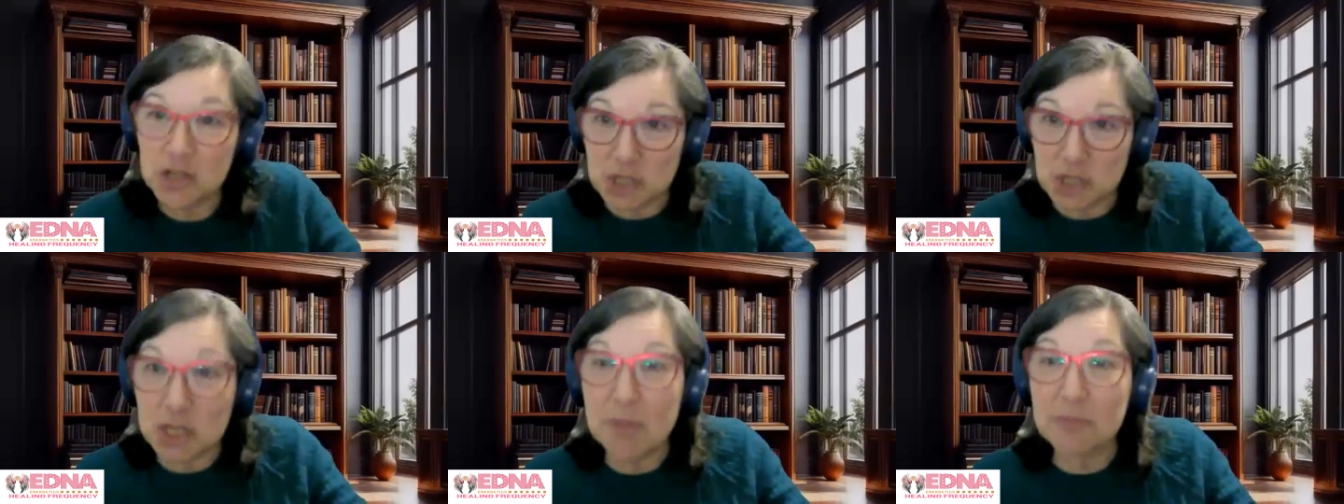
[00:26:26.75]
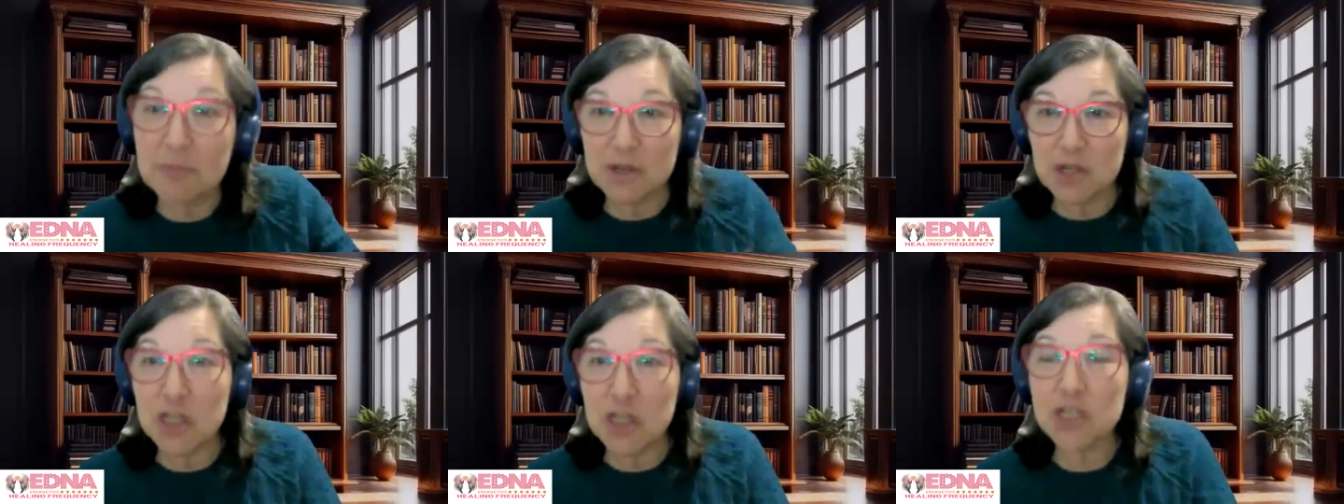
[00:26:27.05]
She's
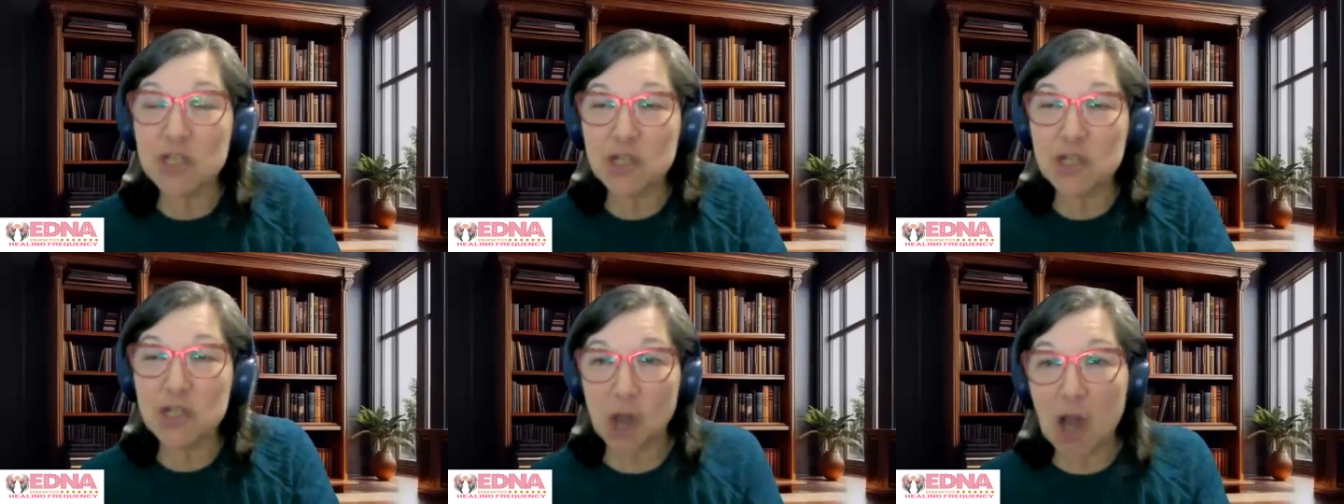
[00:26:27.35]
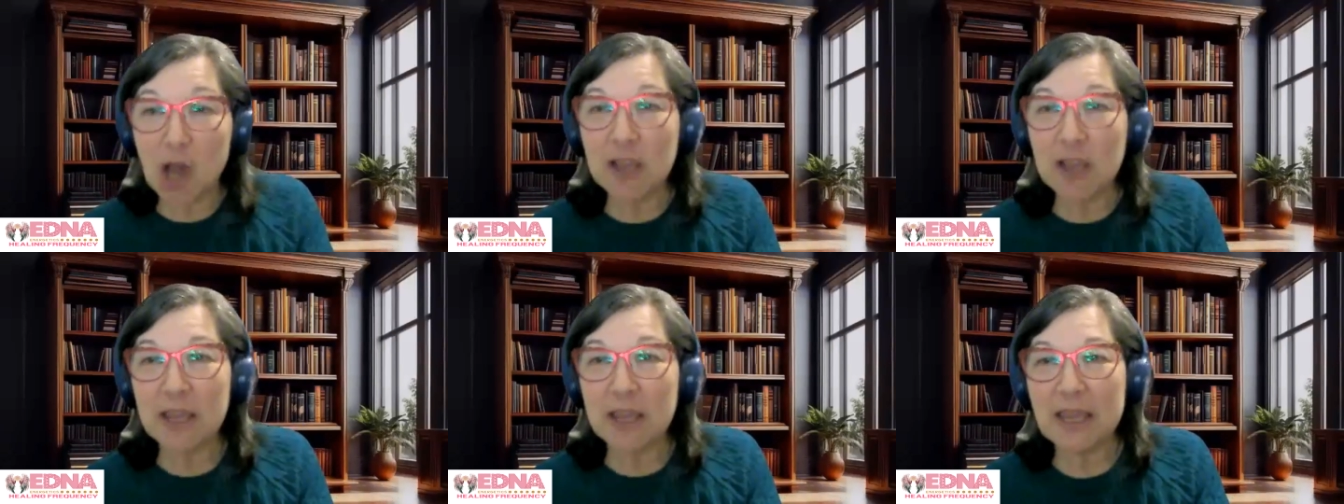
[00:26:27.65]
up there, she's
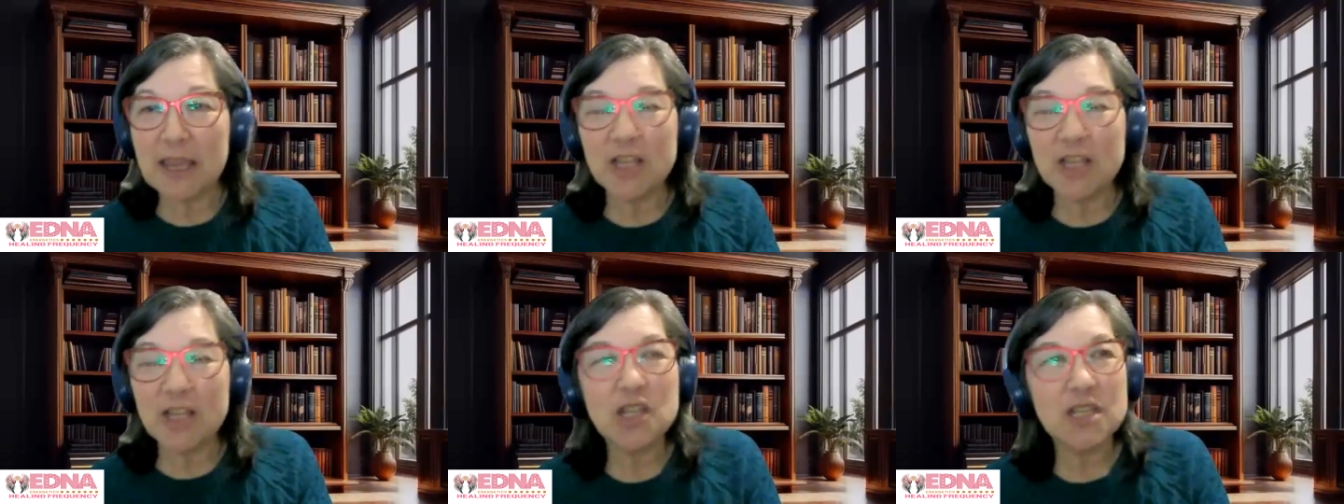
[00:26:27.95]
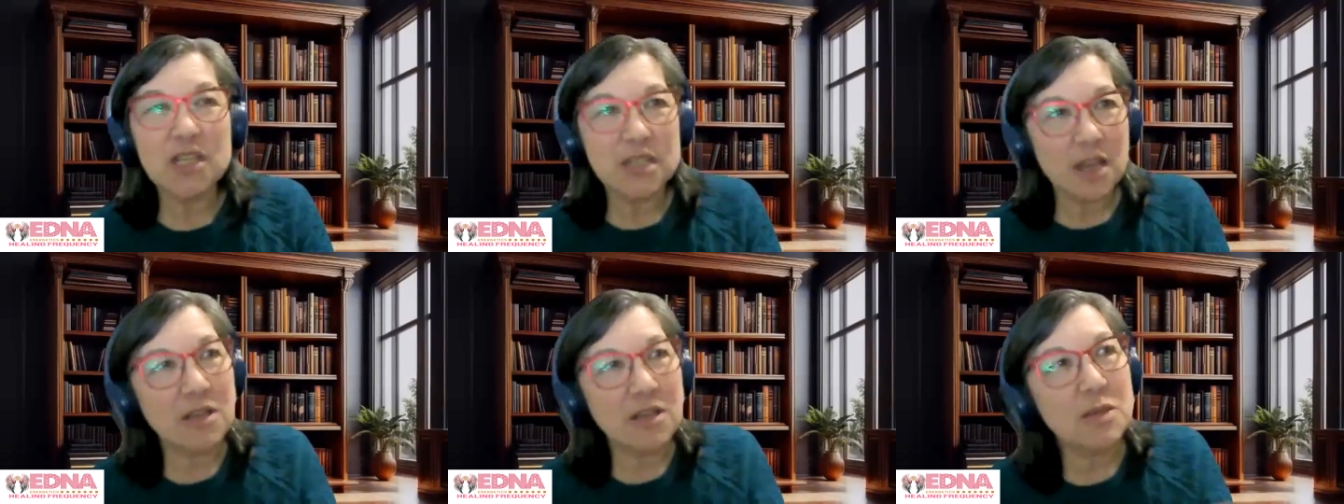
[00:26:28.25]
talking and
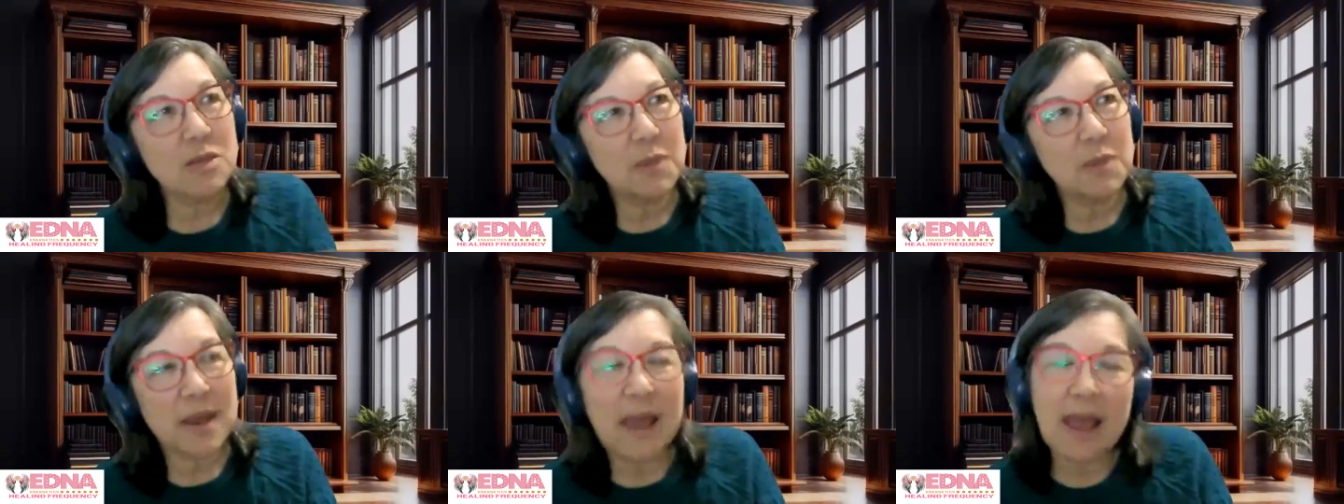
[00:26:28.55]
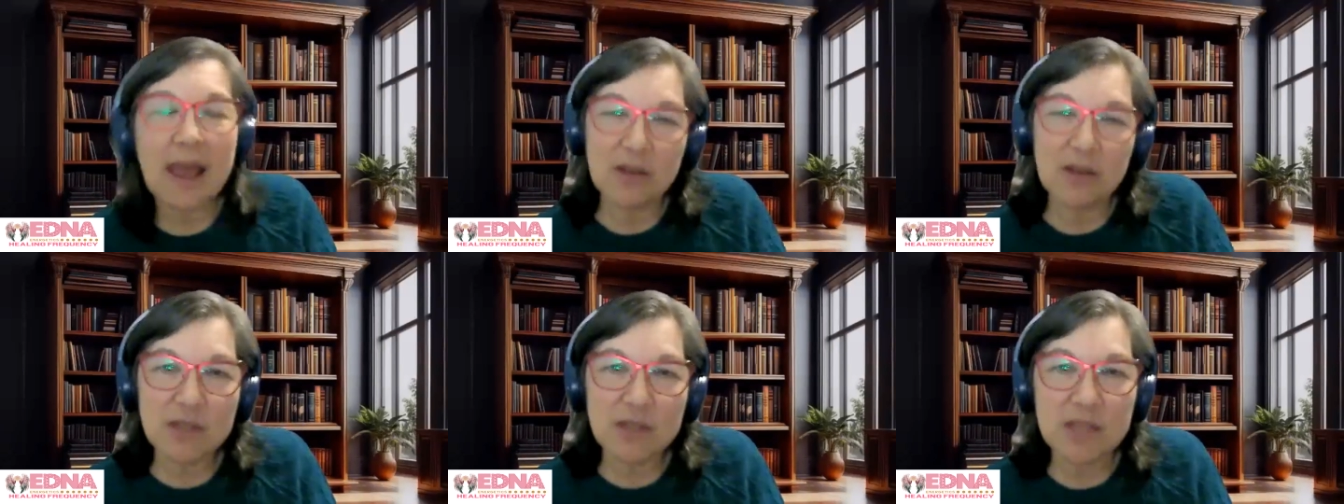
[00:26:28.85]
she talks
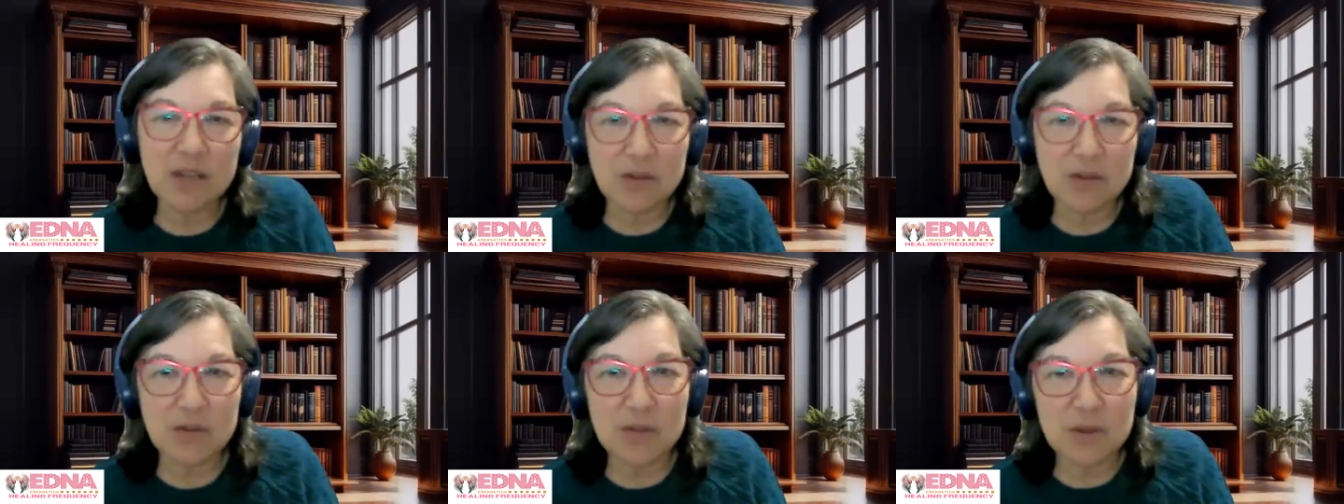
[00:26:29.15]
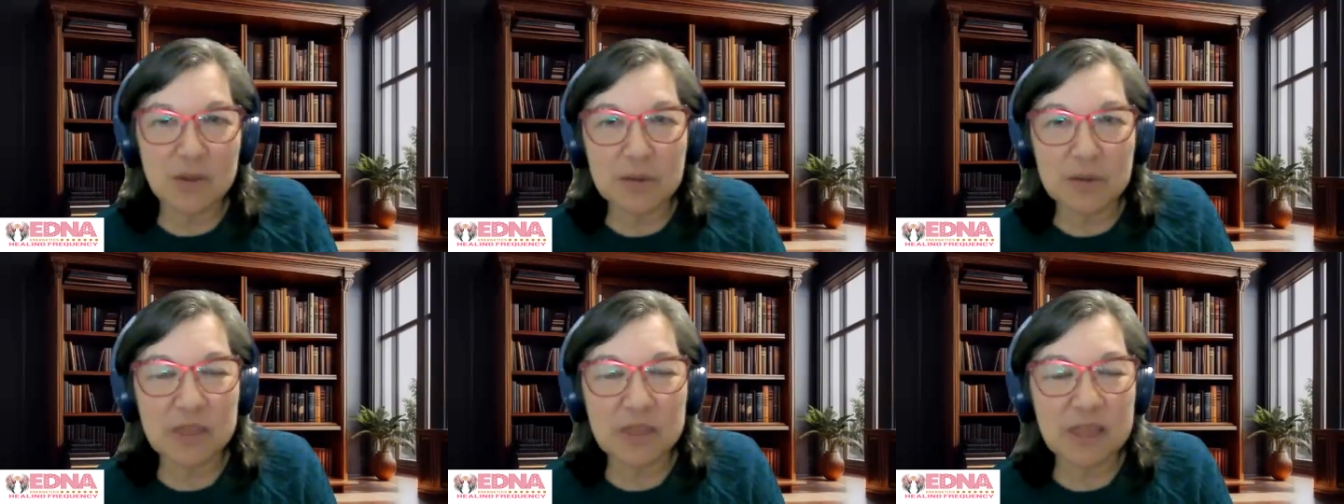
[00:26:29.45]
about how they do
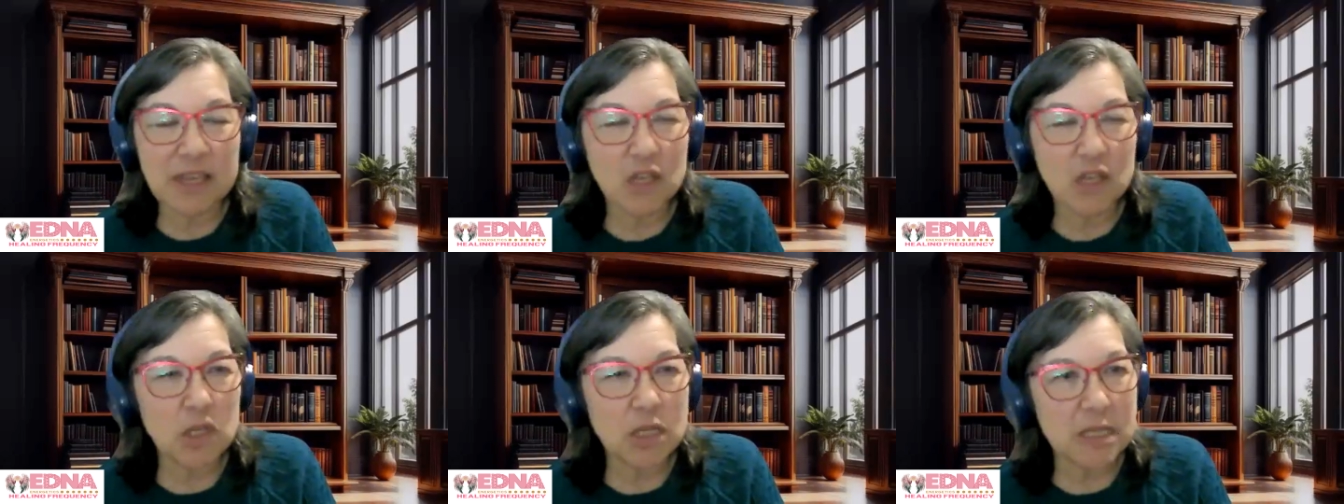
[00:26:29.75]
their thing.